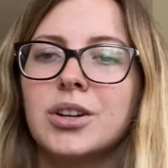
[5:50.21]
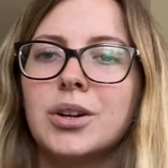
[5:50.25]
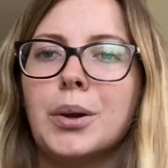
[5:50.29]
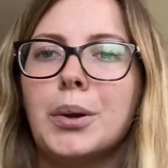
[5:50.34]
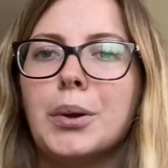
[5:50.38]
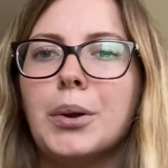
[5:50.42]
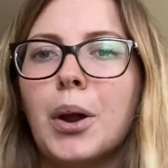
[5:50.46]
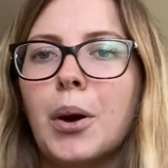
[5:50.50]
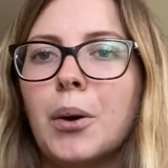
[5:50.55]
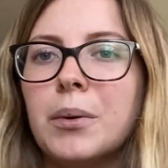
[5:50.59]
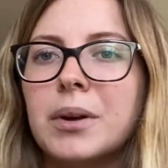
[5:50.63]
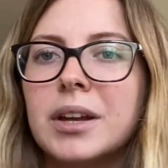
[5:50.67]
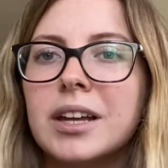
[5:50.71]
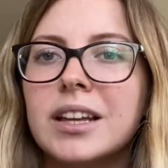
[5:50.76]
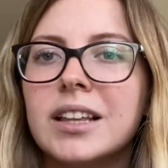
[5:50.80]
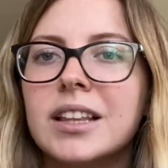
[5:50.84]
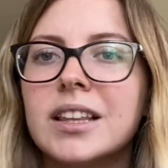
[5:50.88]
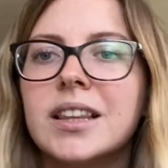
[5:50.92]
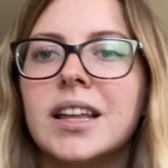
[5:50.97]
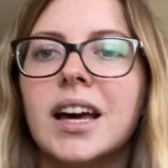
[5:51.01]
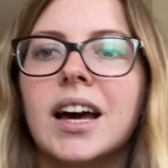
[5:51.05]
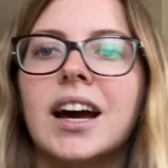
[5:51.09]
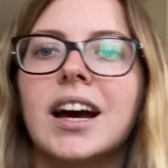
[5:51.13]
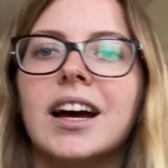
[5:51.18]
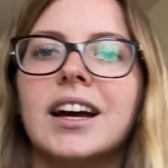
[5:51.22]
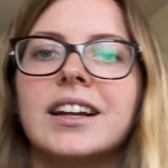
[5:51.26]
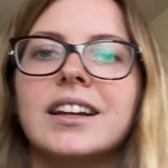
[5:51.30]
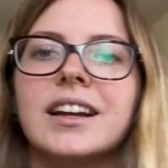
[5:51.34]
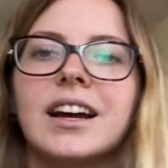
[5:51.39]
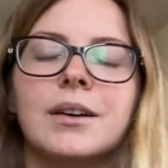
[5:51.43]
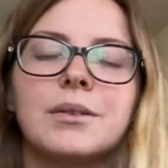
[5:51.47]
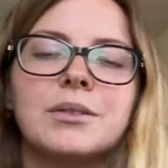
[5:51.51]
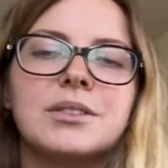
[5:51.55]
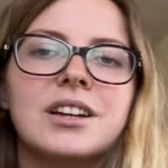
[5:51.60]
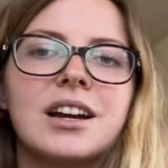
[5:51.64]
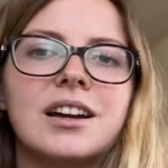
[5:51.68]
knowing that
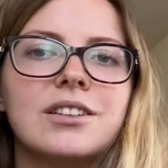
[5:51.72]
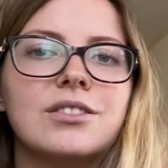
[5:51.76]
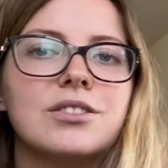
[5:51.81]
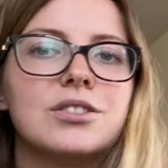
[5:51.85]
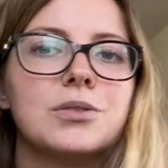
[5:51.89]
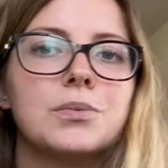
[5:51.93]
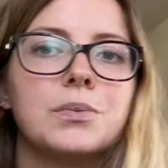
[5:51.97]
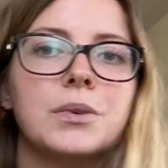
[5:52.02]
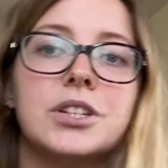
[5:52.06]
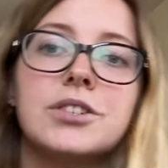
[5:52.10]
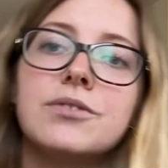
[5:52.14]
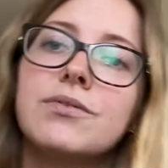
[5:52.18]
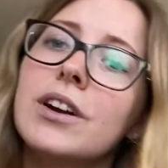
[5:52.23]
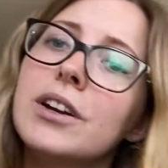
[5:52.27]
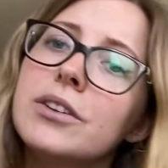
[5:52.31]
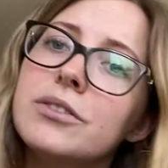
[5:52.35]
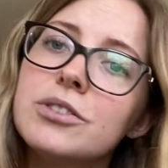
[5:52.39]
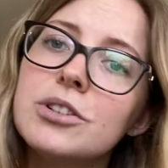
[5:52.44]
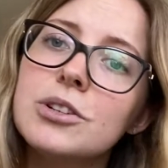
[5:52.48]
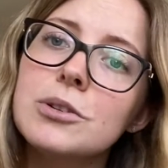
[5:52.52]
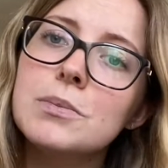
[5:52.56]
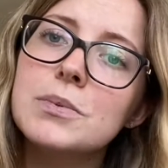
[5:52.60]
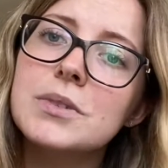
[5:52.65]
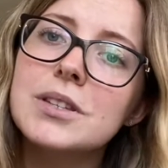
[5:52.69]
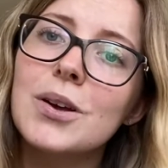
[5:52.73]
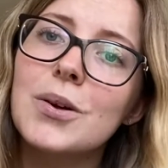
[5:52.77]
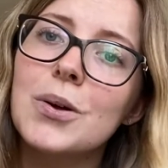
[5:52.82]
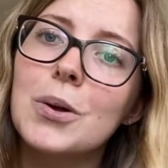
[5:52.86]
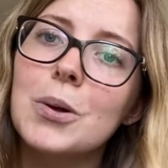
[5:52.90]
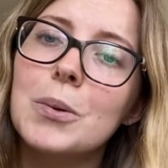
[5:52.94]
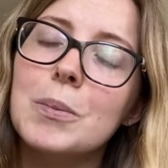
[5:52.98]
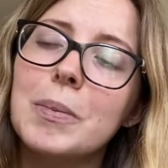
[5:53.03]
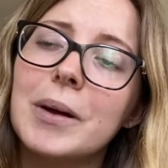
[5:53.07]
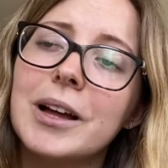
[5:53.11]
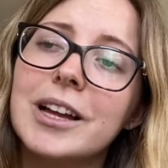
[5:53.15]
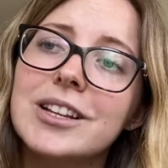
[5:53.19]
I would kind of switch friend groups a
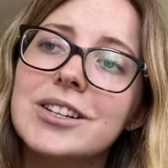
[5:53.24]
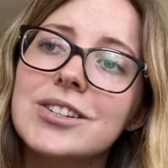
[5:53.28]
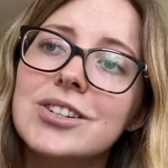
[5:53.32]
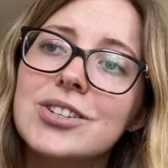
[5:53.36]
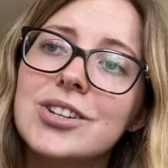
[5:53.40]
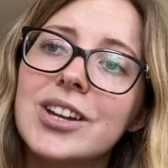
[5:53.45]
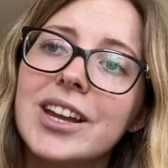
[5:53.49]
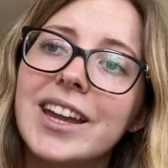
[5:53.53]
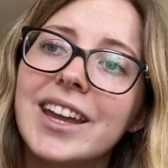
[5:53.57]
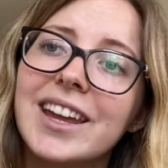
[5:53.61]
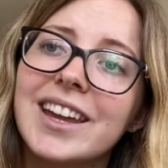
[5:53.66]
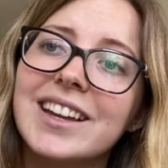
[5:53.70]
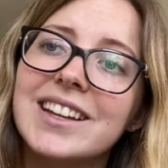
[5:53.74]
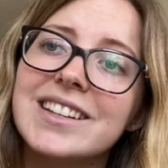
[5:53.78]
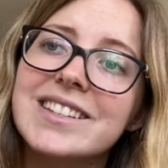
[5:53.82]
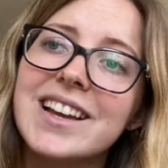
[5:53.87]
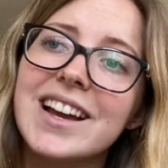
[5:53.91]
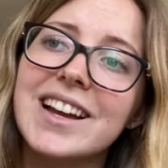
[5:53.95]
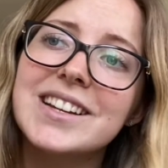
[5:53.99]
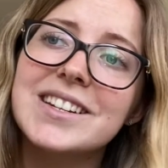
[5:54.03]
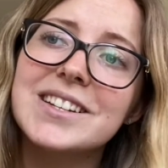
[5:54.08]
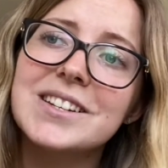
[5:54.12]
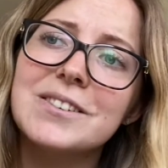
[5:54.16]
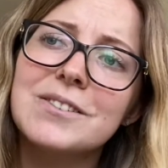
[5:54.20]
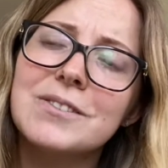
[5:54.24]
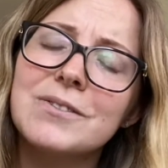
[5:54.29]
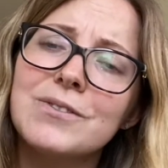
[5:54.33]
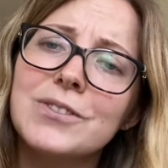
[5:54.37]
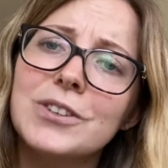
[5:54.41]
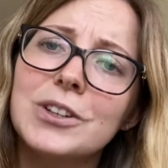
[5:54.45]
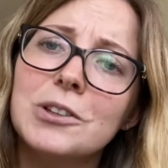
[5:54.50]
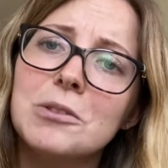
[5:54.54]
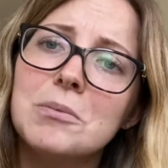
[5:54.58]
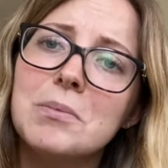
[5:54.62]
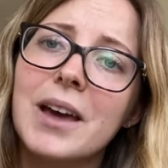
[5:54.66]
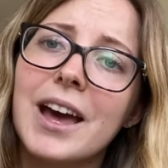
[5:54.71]
whole bunch and I didn't
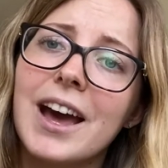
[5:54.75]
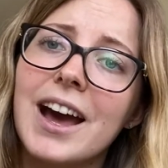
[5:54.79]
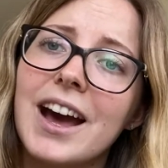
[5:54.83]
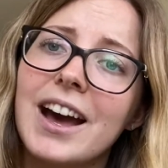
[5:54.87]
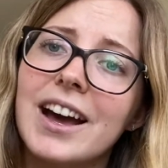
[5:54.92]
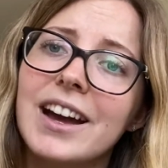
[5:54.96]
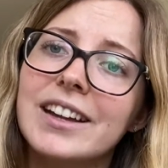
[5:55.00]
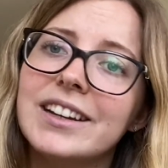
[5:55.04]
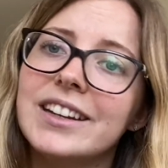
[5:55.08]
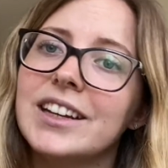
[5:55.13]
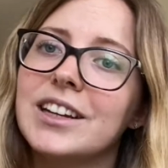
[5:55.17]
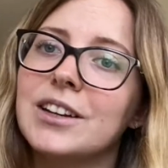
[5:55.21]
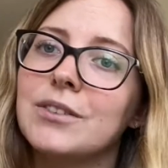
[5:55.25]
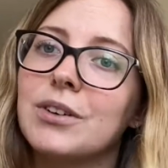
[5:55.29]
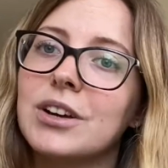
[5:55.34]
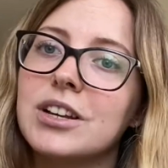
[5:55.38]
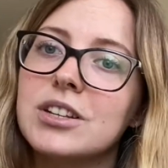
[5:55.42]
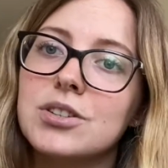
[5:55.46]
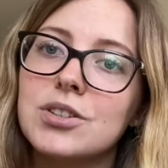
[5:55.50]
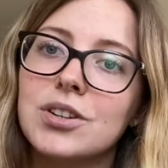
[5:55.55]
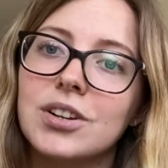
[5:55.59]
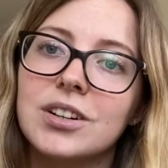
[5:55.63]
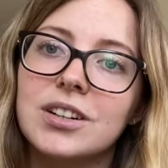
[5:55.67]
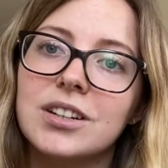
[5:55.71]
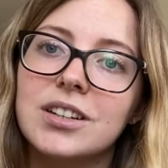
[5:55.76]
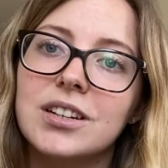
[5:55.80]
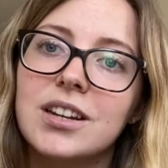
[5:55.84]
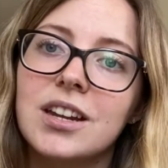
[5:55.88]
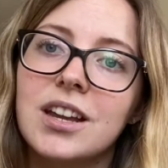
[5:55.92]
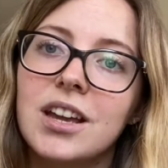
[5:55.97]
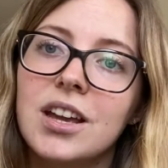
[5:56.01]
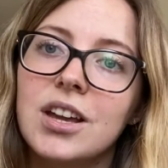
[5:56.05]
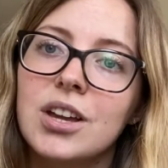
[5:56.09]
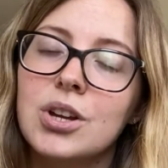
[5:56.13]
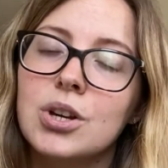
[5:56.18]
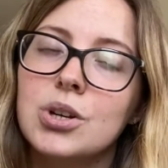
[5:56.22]
feel bad if I started
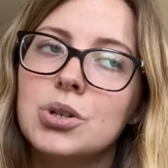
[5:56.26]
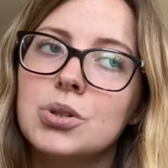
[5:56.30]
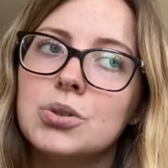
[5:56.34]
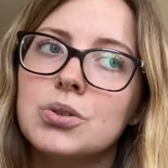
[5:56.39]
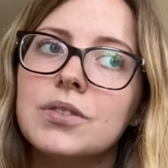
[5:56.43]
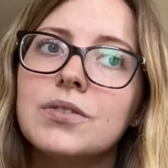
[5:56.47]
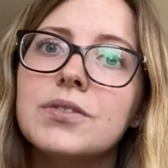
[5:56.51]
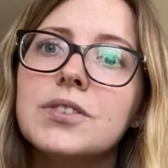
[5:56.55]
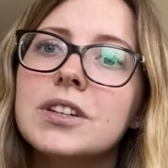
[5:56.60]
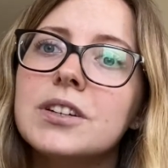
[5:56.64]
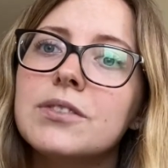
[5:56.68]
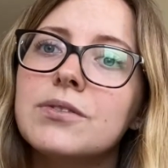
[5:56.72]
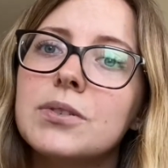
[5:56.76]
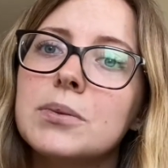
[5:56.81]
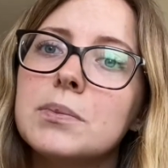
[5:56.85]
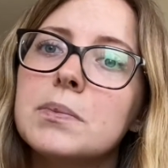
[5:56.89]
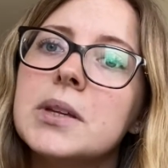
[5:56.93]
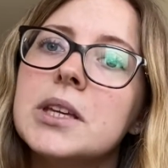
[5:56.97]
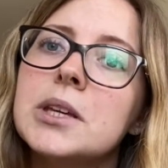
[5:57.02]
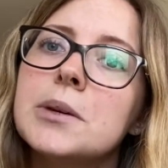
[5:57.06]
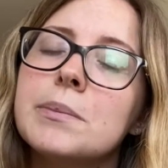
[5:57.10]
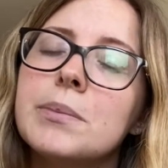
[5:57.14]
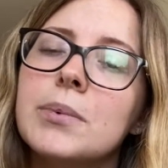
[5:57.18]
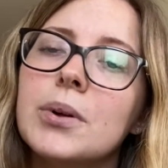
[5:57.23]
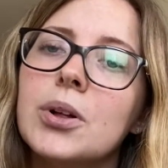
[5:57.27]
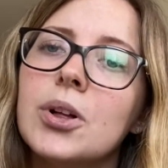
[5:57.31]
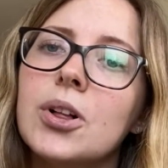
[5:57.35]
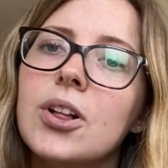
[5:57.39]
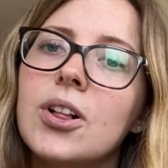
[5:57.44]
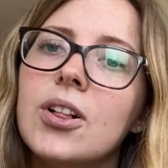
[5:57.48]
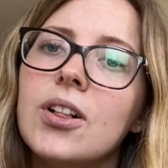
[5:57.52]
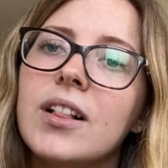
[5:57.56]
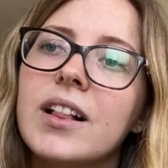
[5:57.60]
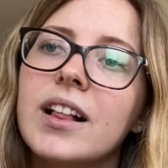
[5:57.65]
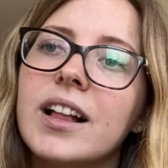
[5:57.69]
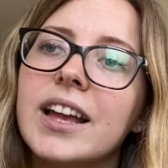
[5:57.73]
drifting from
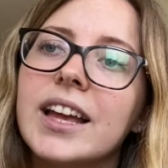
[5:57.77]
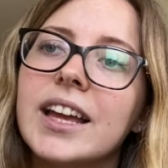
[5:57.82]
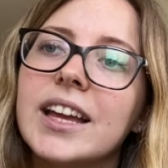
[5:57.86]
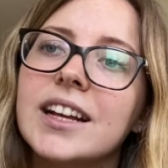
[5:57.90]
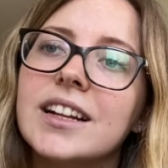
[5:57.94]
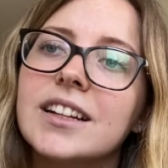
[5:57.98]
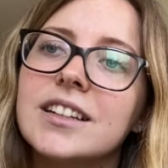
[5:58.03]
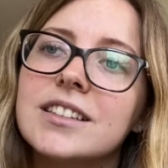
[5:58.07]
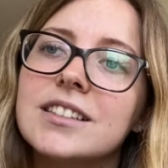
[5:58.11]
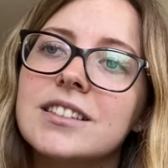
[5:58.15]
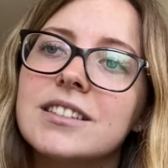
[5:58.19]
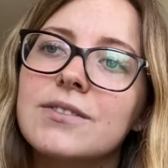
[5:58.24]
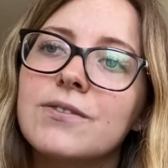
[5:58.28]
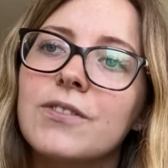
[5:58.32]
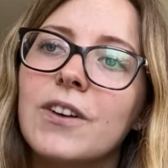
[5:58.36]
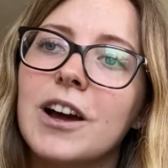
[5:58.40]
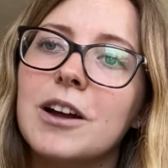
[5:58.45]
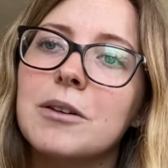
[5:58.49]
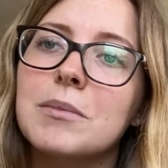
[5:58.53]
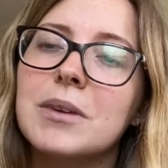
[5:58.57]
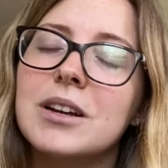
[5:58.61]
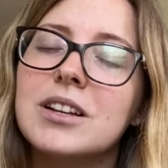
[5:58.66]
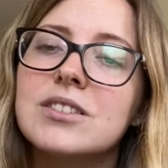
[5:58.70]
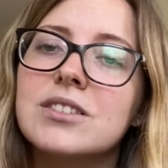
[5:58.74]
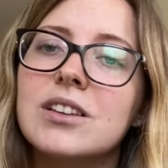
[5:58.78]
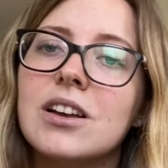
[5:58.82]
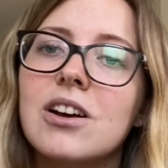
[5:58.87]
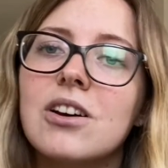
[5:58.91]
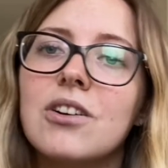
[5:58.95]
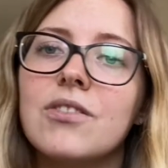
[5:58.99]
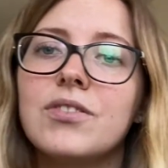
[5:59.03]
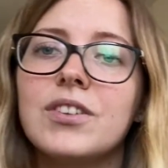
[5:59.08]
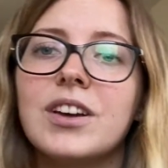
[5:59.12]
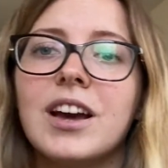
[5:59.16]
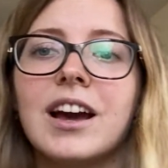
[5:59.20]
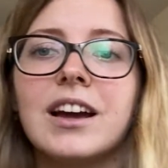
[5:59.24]
people and found
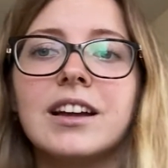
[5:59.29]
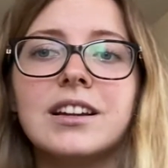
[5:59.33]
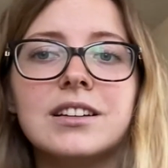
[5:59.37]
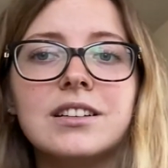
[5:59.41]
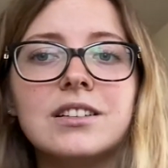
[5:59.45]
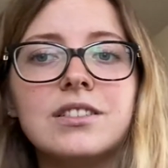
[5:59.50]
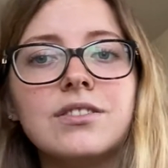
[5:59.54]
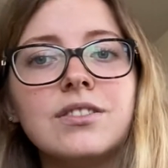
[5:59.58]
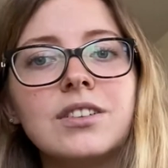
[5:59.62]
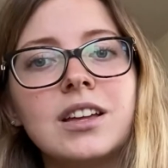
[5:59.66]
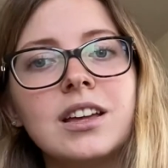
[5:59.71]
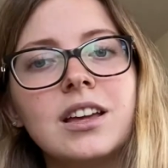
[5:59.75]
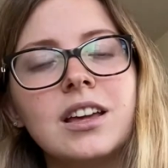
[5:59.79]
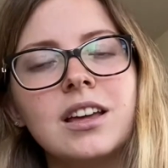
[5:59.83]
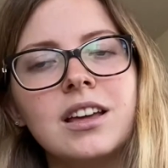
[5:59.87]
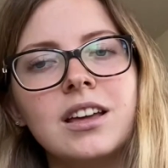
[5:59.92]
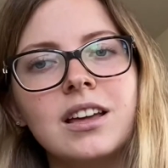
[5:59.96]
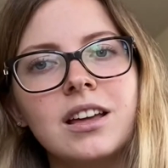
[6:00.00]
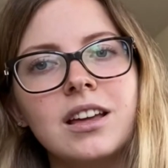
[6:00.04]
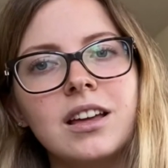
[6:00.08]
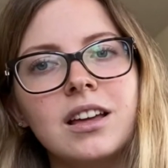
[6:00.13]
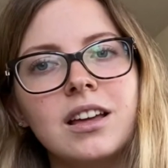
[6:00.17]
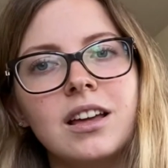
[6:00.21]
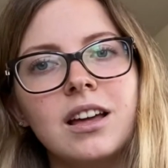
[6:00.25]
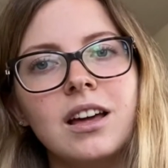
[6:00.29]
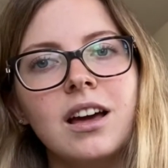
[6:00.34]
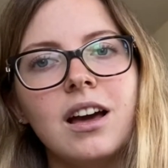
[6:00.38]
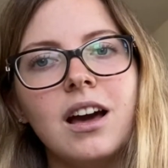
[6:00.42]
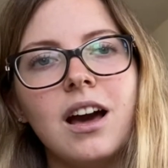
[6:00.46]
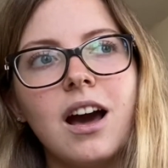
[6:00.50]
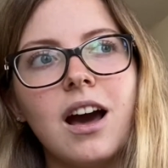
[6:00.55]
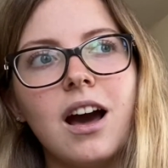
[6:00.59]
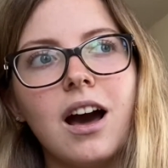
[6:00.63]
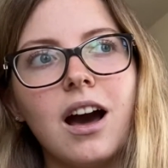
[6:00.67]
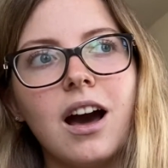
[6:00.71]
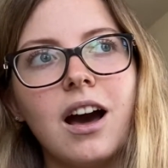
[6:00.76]
myself kind of
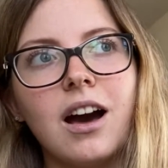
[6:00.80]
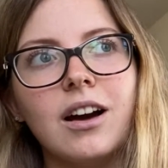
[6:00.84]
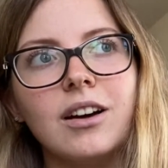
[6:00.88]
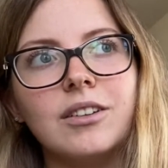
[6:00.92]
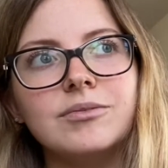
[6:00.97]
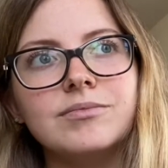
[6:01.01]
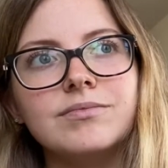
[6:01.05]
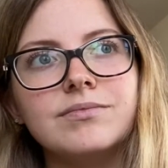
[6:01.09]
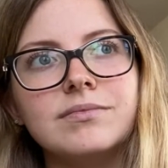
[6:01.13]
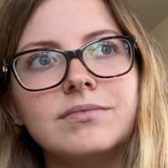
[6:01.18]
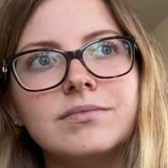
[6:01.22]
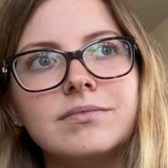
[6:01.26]
um,